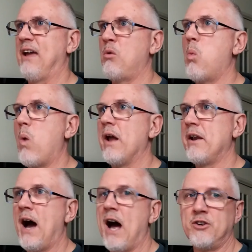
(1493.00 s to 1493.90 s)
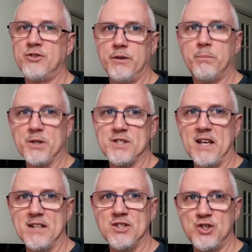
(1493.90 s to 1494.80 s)
a
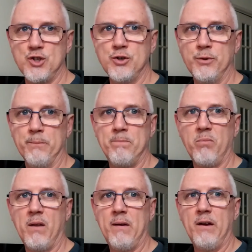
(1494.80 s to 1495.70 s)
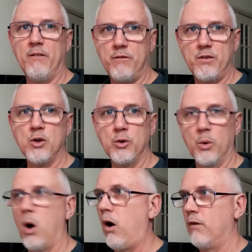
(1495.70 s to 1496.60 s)
100% zoom
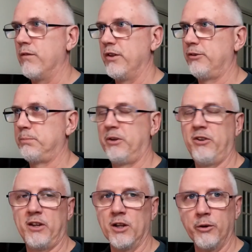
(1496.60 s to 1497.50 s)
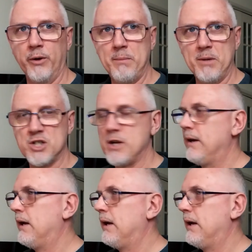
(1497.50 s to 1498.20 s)
view of this particular image.